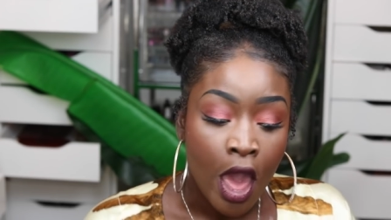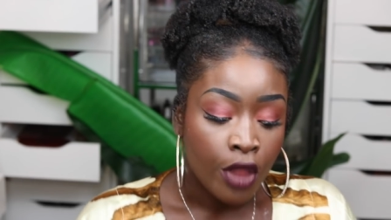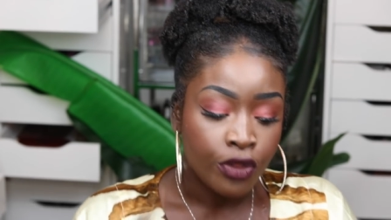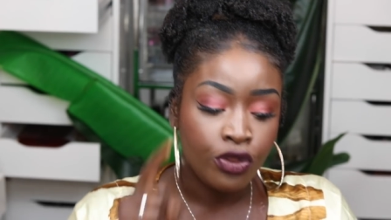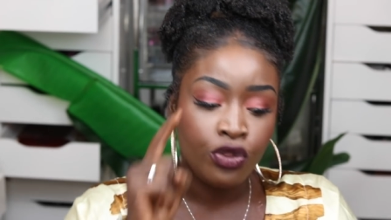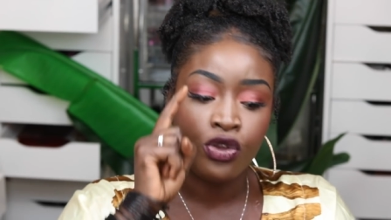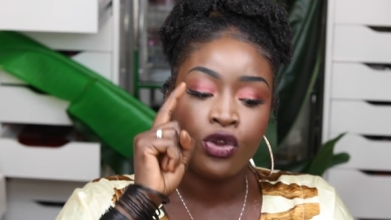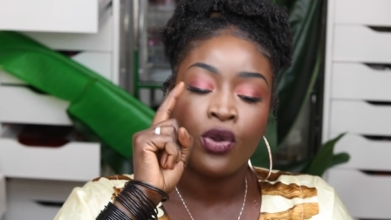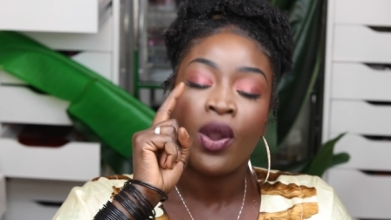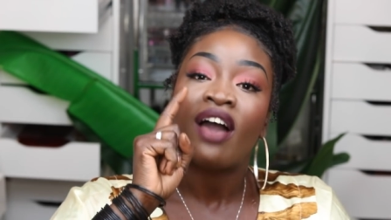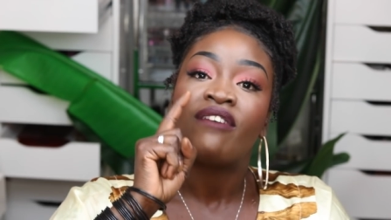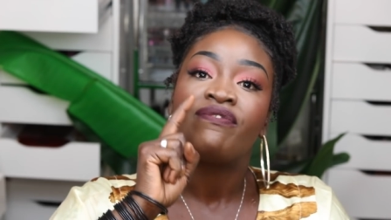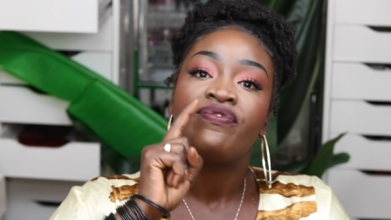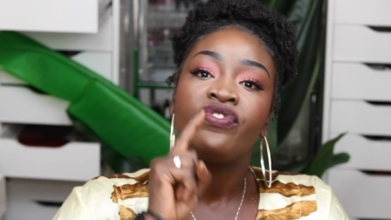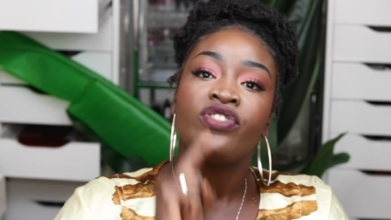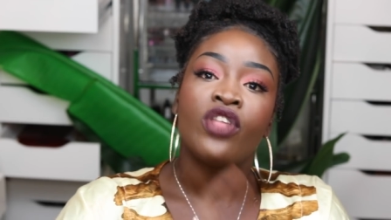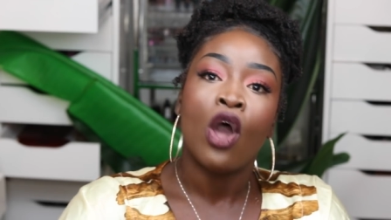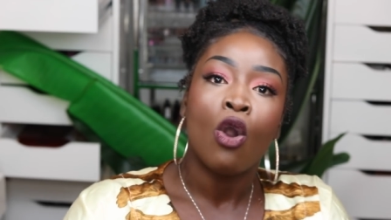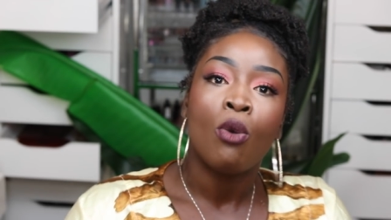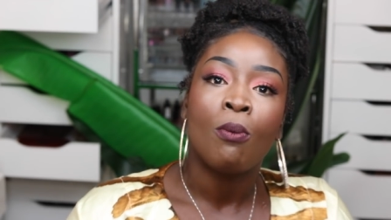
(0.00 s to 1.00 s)
you have
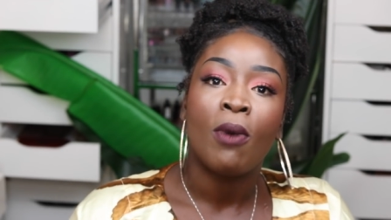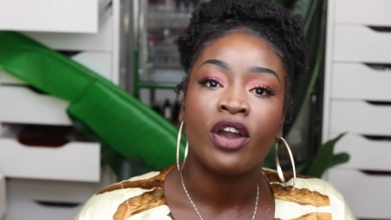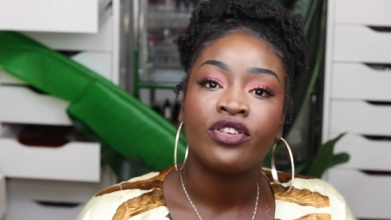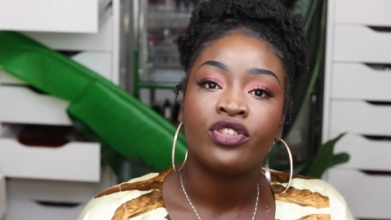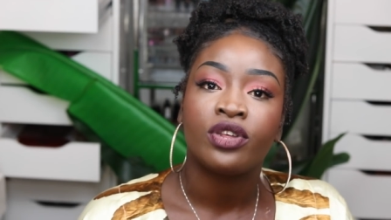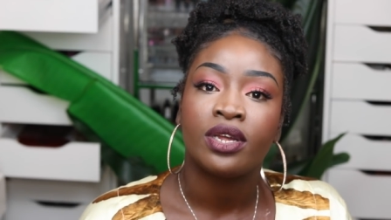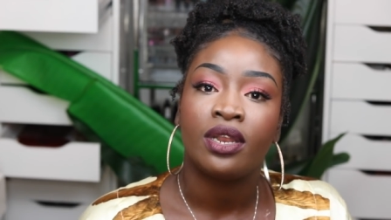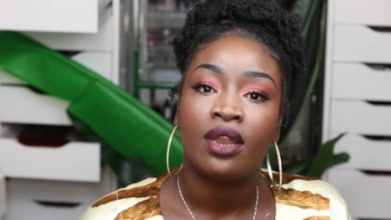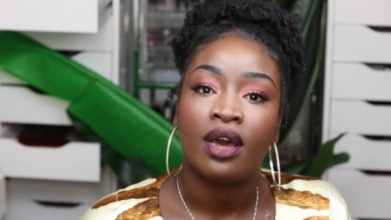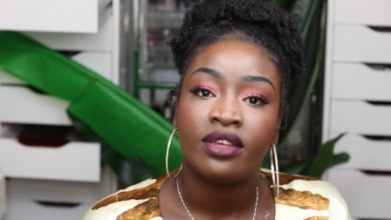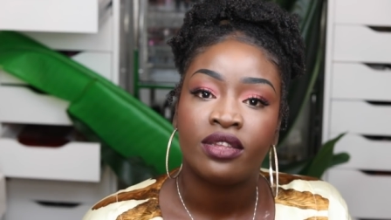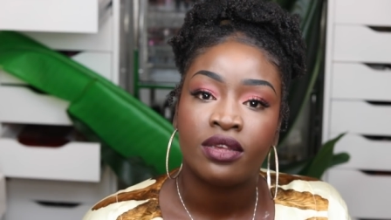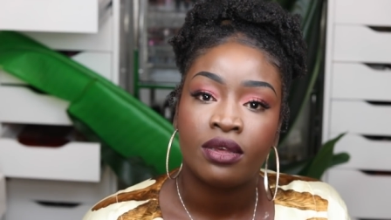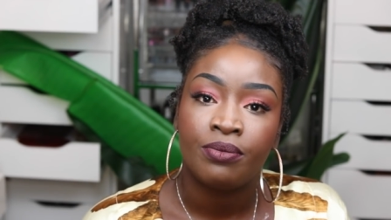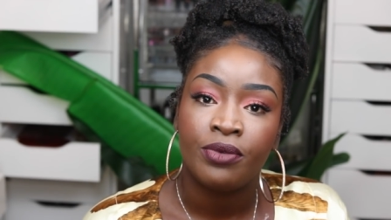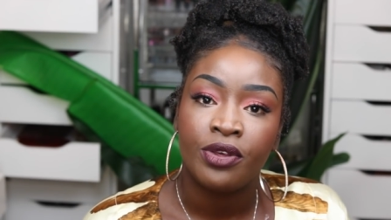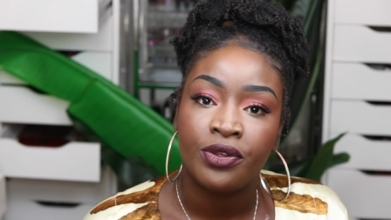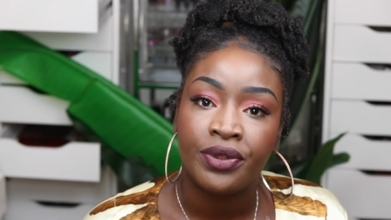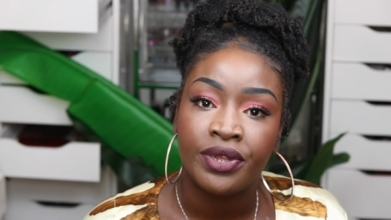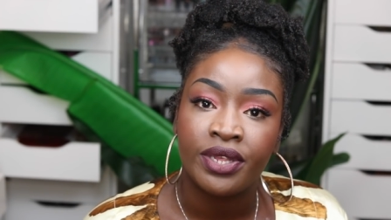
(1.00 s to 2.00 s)
no marginalized
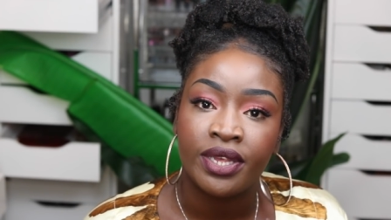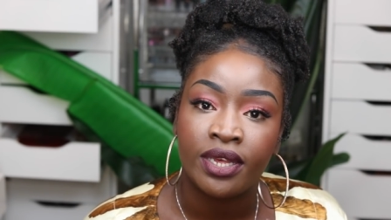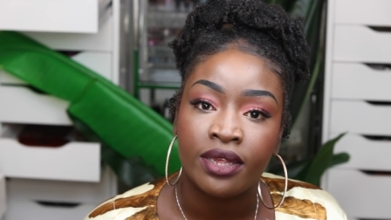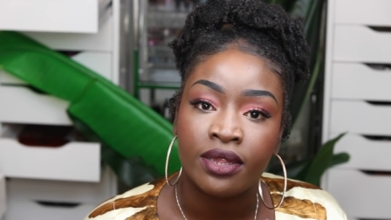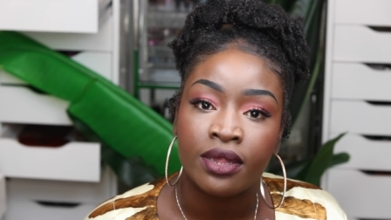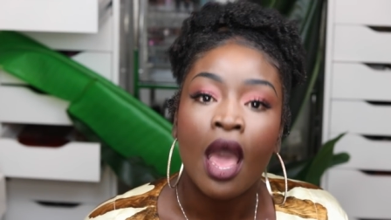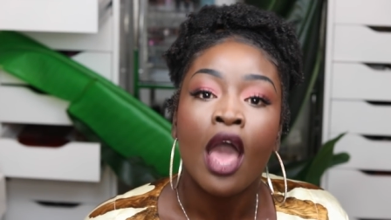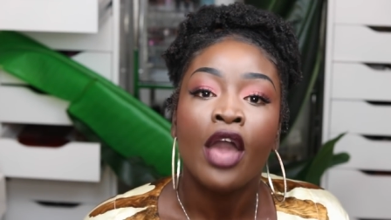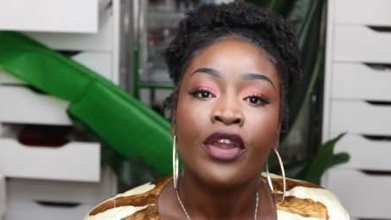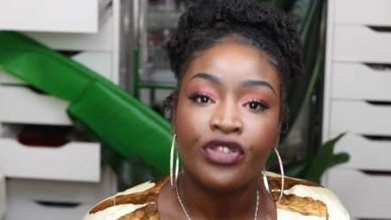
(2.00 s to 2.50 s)
communities,